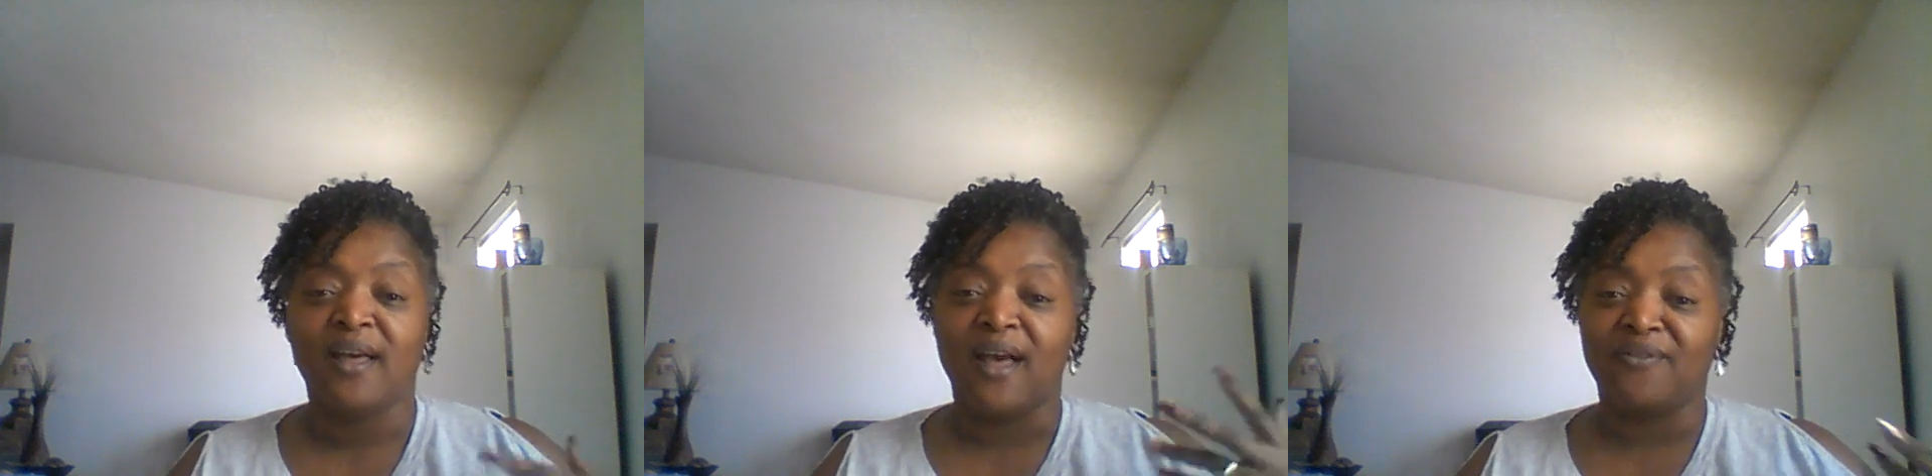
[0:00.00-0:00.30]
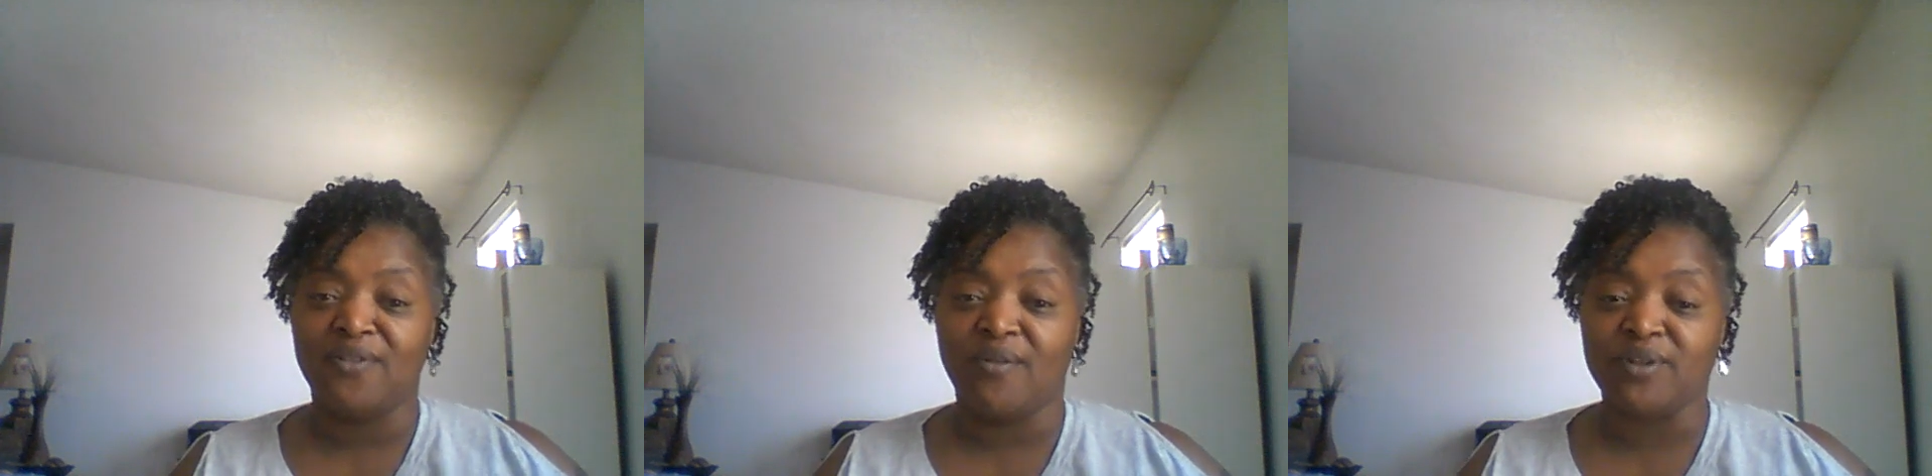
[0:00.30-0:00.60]

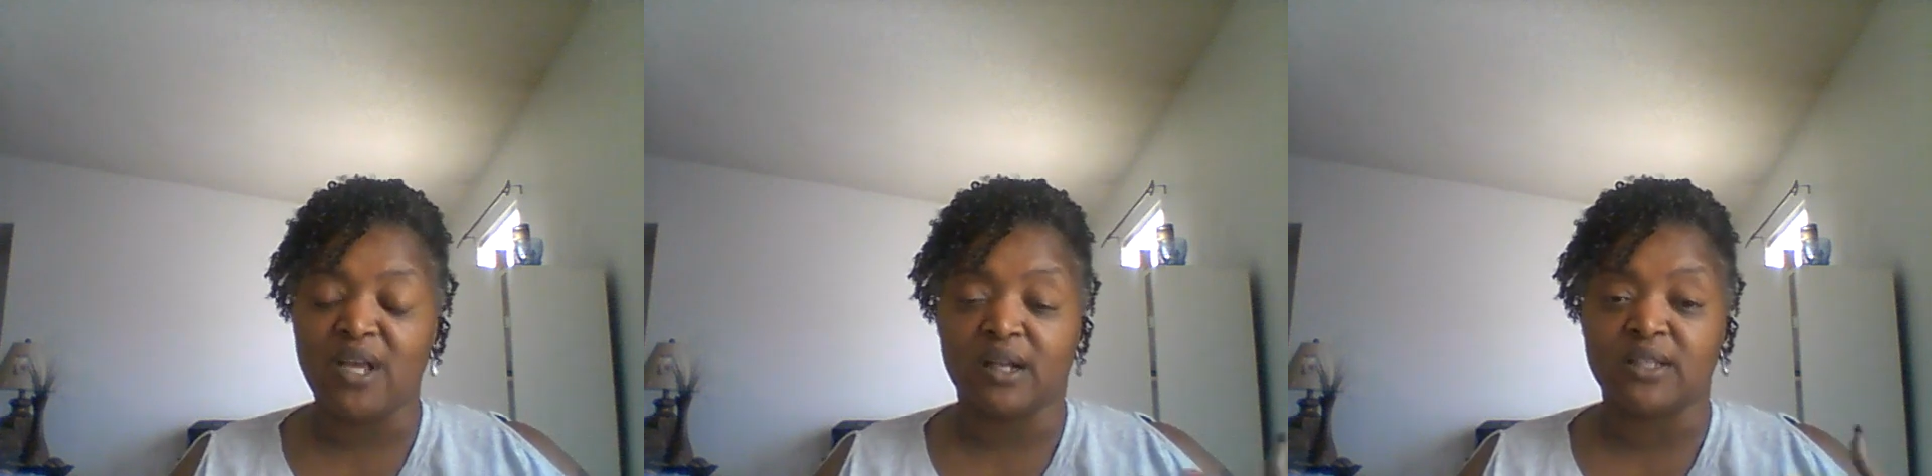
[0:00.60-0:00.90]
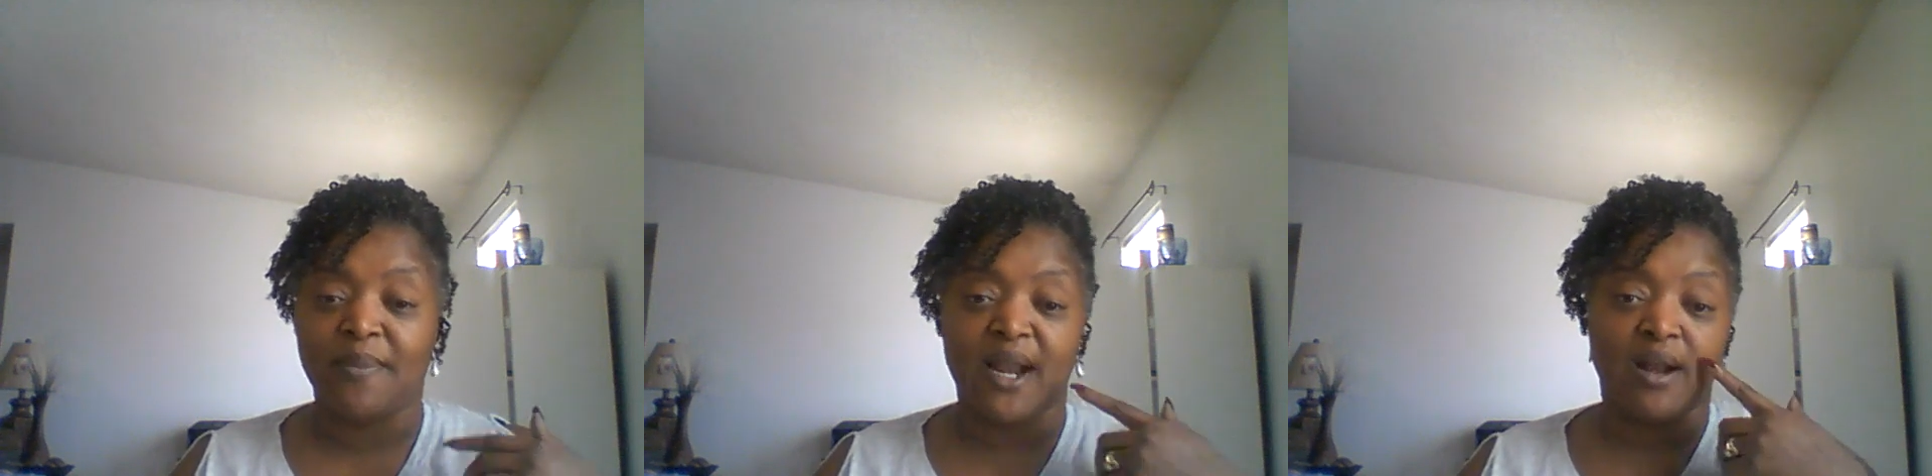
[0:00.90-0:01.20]
I've never talked
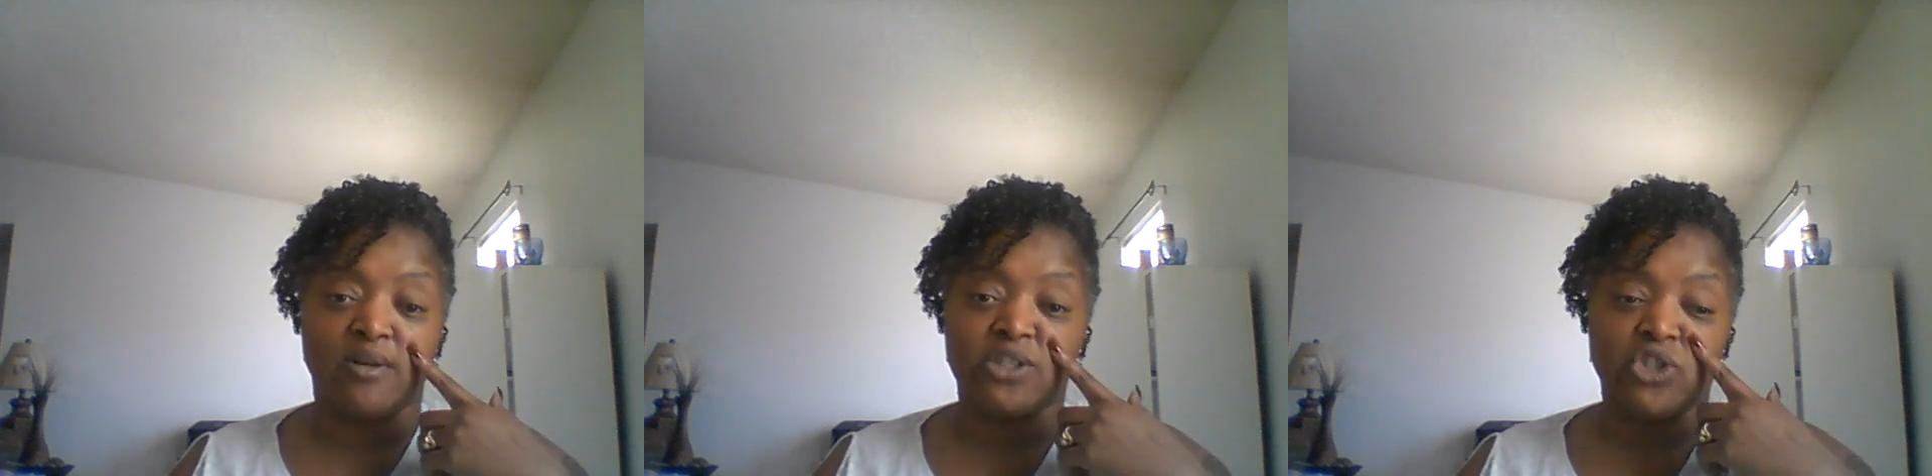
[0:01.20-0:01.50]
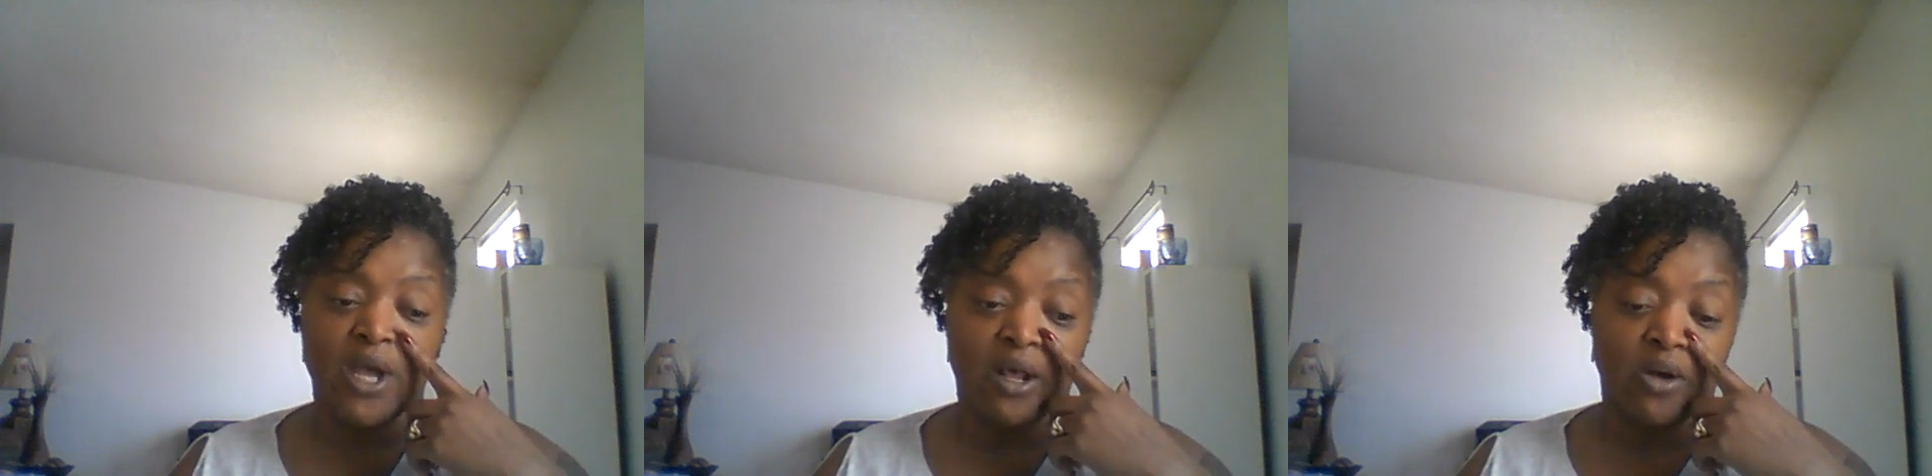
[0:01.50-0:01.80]
about it on this
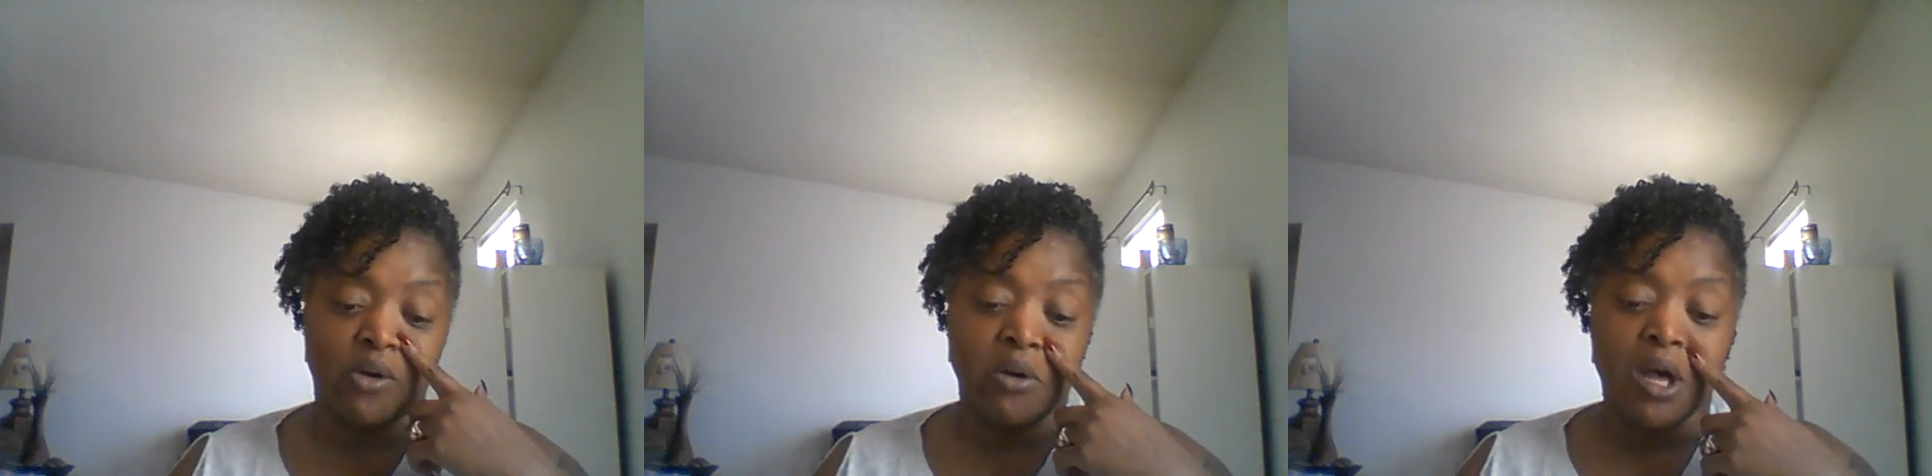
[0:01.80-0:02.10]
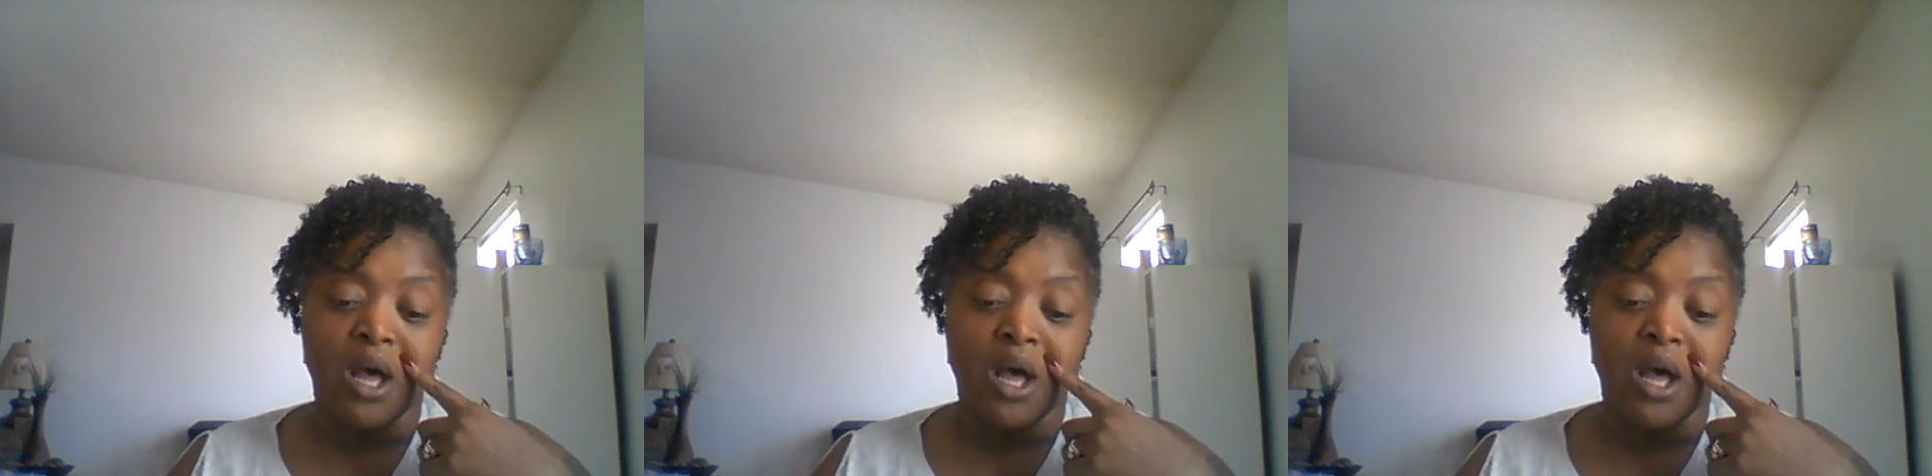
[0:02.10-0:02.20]
channel.